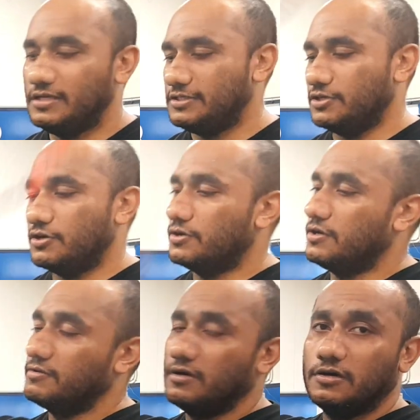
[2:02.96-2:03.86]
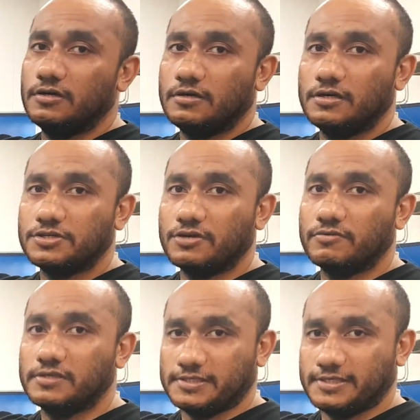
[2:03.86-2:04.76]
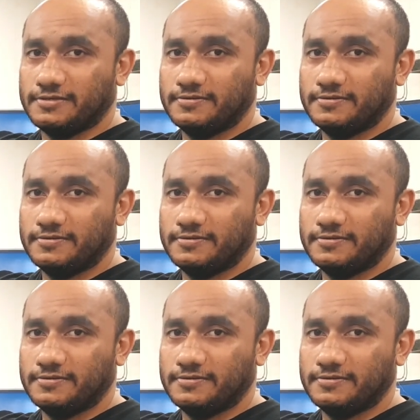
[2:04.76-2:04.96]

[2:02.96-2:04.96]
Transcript: is you're going to hurt your wrist.